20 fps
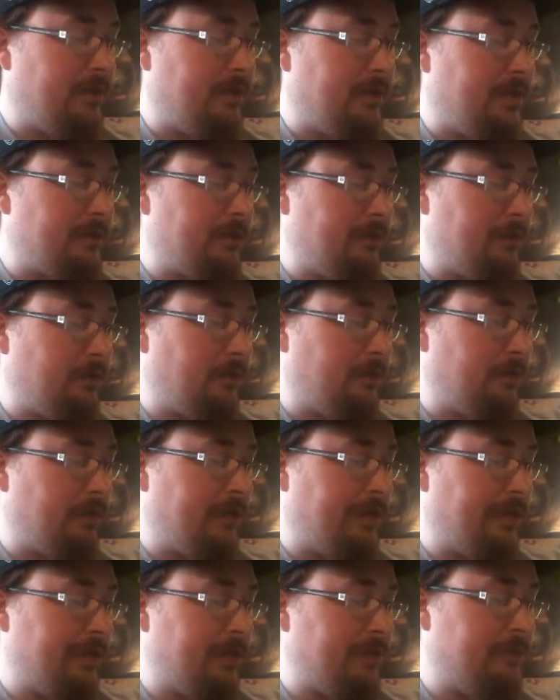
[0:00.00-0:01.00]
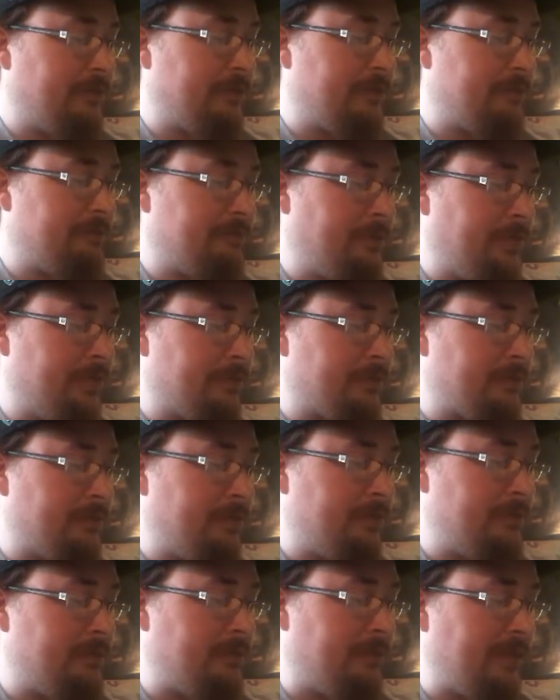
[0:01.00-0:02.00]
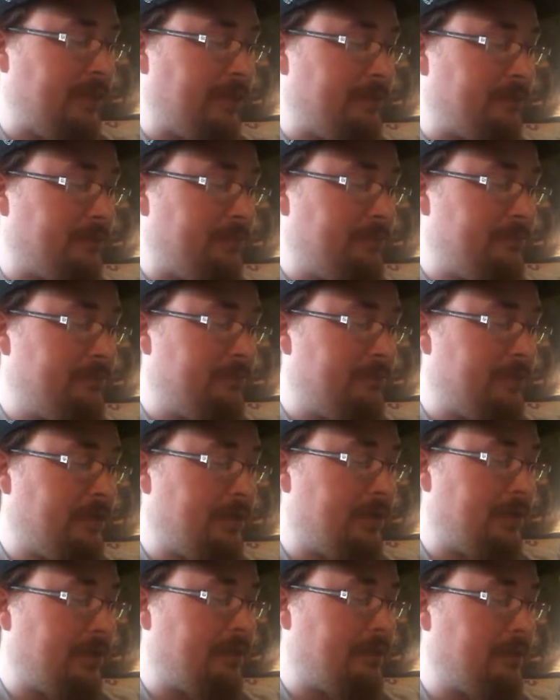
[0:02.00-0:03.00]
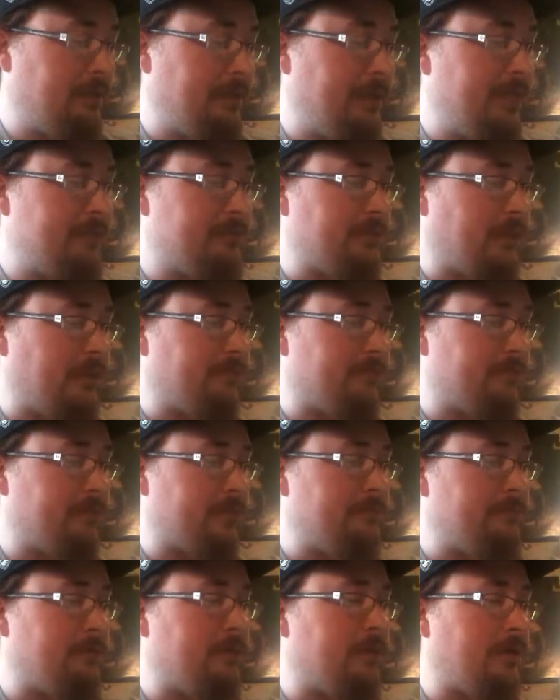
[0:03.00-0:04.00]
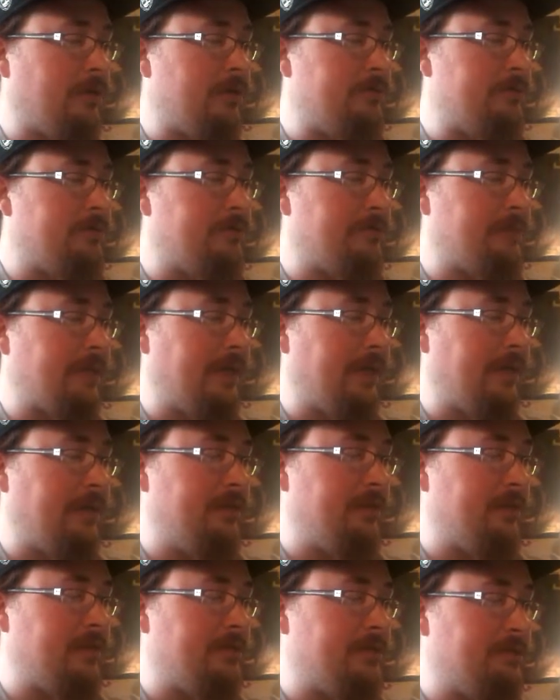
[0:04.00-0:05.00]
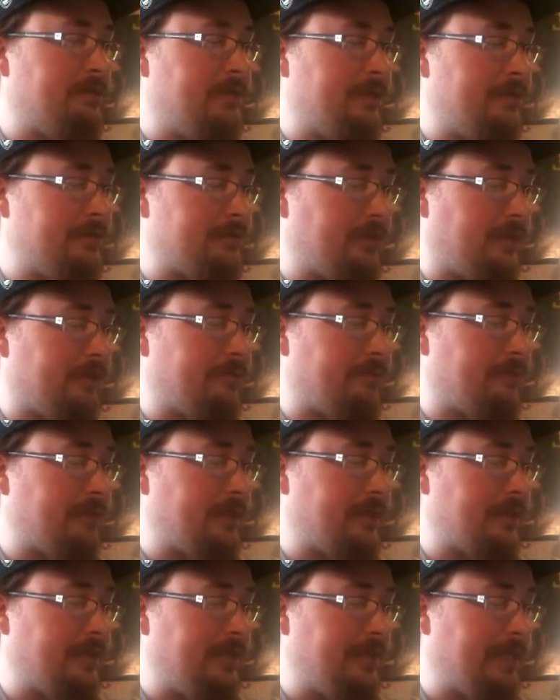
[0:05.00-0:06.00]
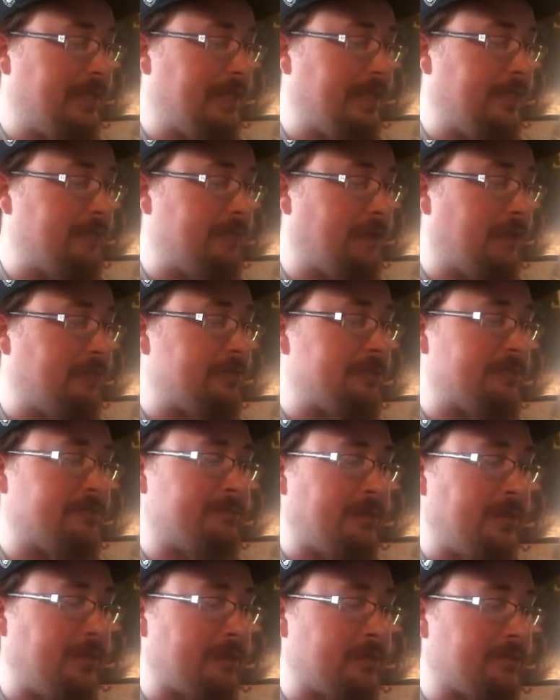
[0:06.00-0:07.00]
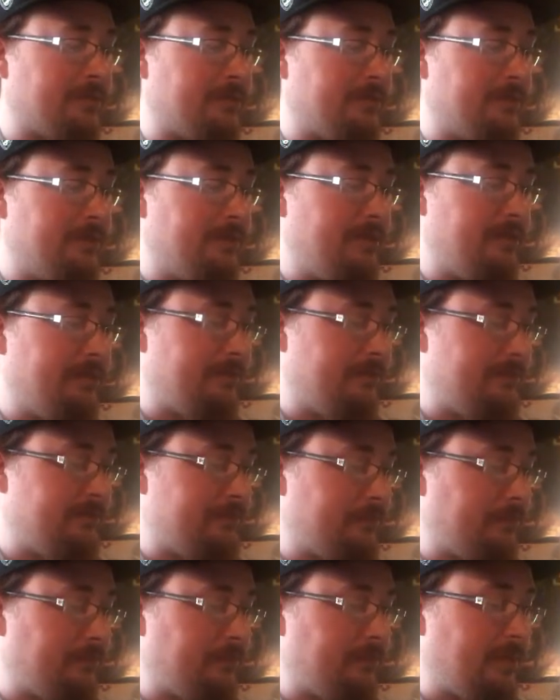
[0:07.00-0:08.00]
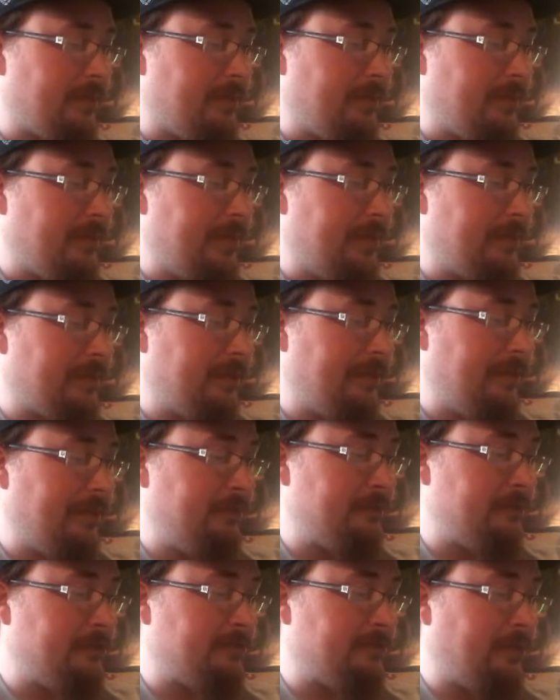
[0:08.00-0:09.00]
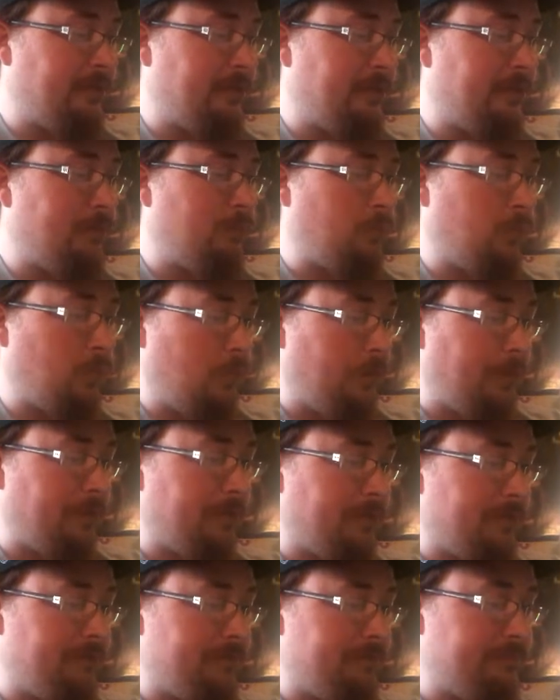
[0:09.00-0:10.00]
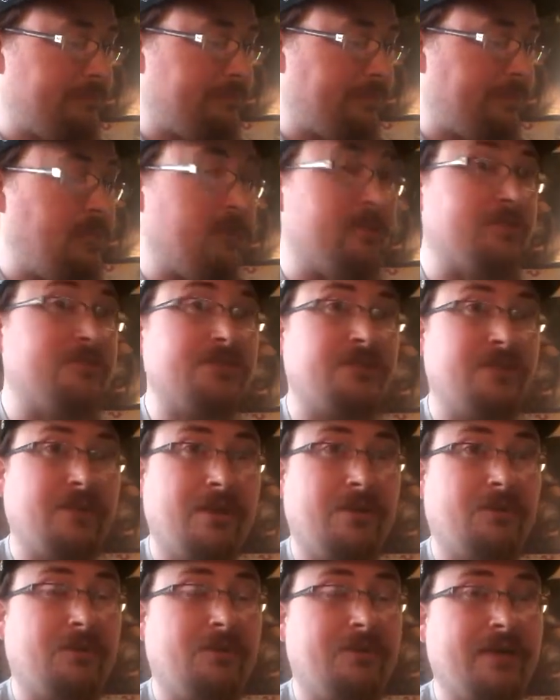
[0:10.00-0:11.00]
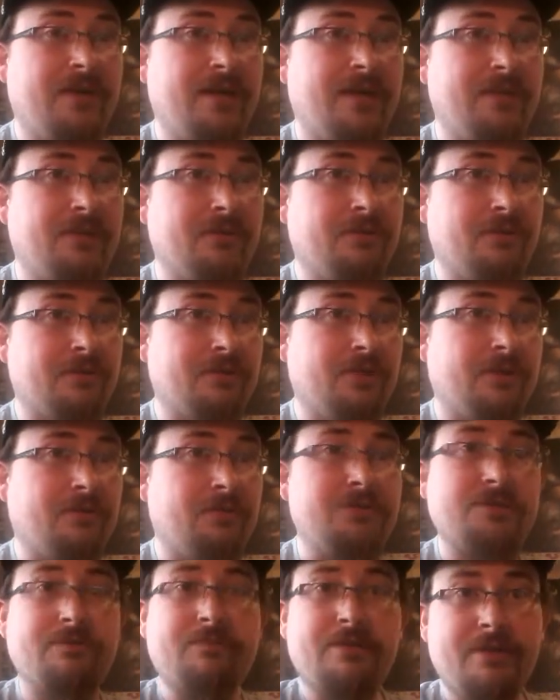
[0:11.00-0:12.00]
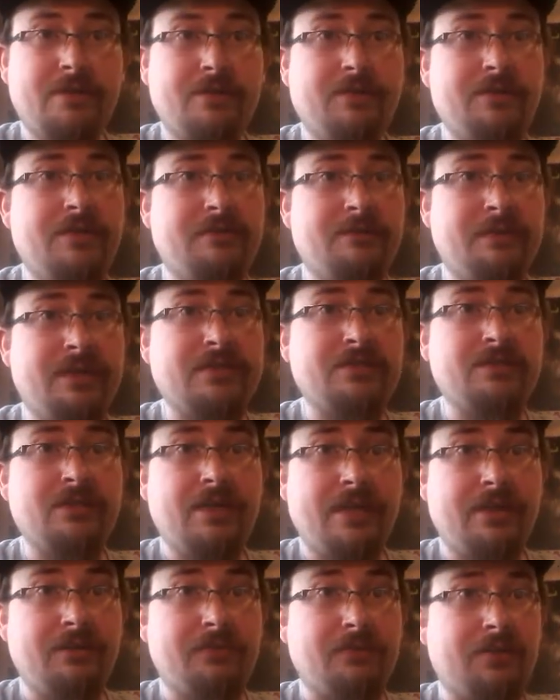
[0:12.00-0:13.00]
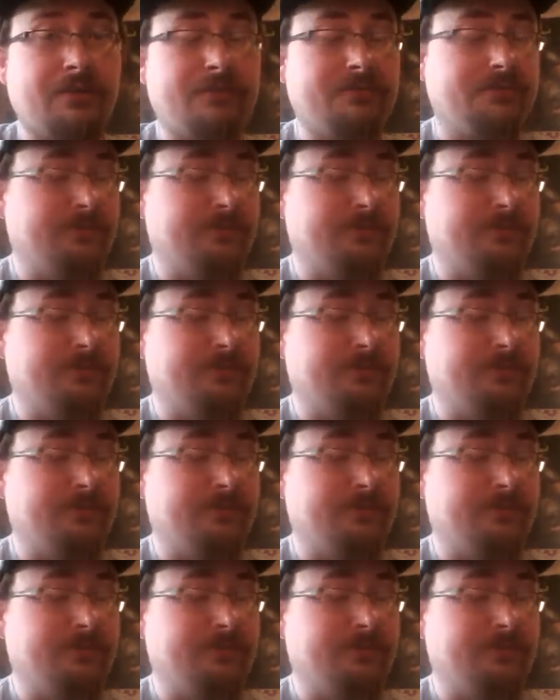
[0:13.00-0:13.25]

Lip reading: And the Lord had respect unto Abel, and to his offering, but unto Cain and to his offering he had not respect. And Cain was very wroth, which is another word I had to look up, which apparently means angry.